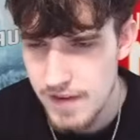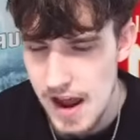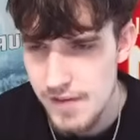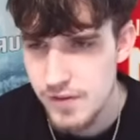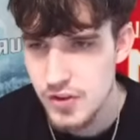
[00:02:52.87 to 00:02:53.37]

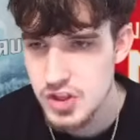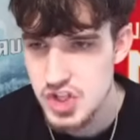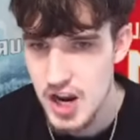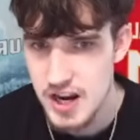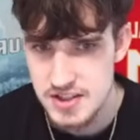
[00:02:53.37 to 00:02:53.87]
Five for the
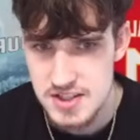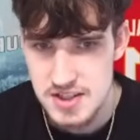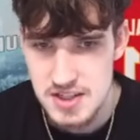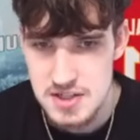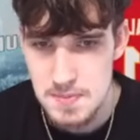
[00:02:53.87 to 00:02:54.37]
Giants.
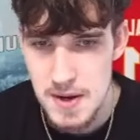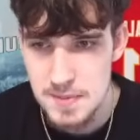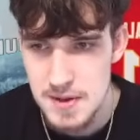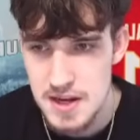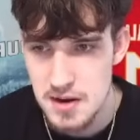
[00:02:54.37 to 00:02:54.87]
This
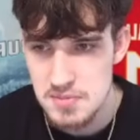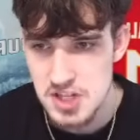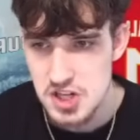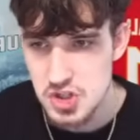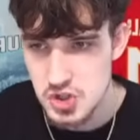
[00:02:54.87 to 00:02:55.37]
pick
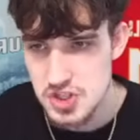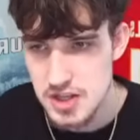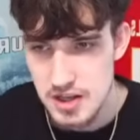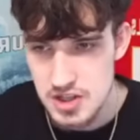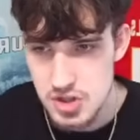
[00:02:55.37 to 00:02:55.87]
becomes
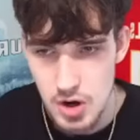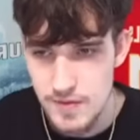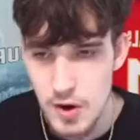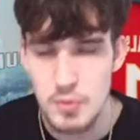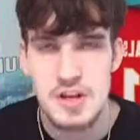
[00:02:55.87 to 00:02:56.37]
interesting because
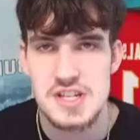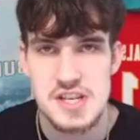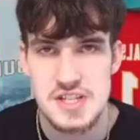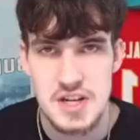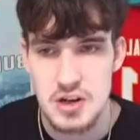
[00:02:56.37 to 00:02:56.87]
Arvell Reese
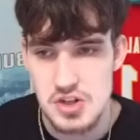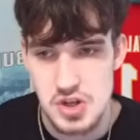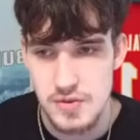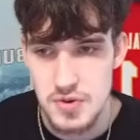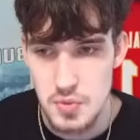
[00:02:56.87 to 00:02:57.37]
isn't here.
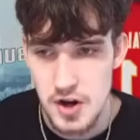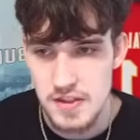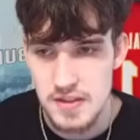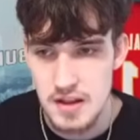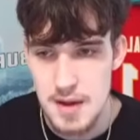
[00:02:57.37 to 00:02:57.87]
So if you
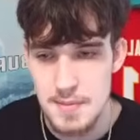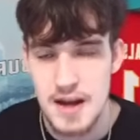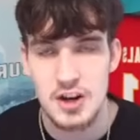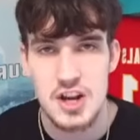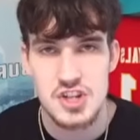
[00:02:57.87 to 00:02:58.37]
wanted the
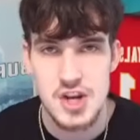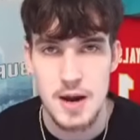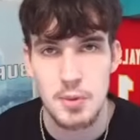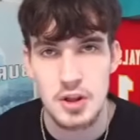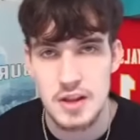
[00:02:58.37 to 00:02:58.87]
linebacker edge
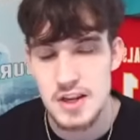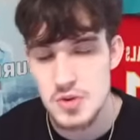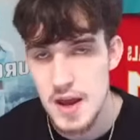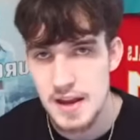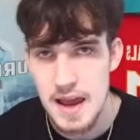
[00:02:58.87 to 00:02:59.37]
hybrid like
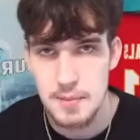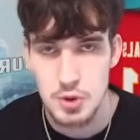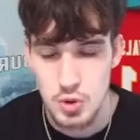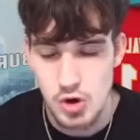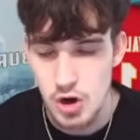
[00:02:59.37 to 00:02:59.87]
you had
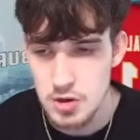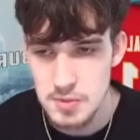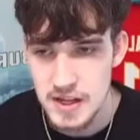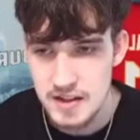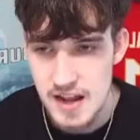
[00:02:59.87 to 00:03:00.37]
Abdul Carter
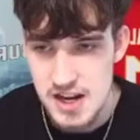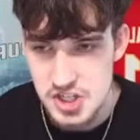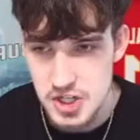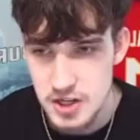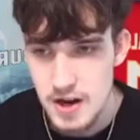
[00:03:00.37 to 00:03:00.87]
playing
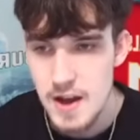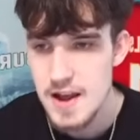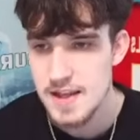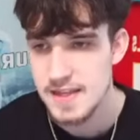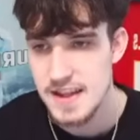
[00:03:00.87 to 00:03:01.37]
last year,
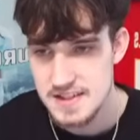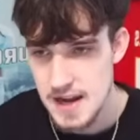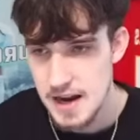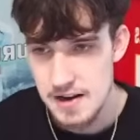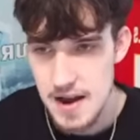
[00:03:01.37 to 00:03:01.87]
that's not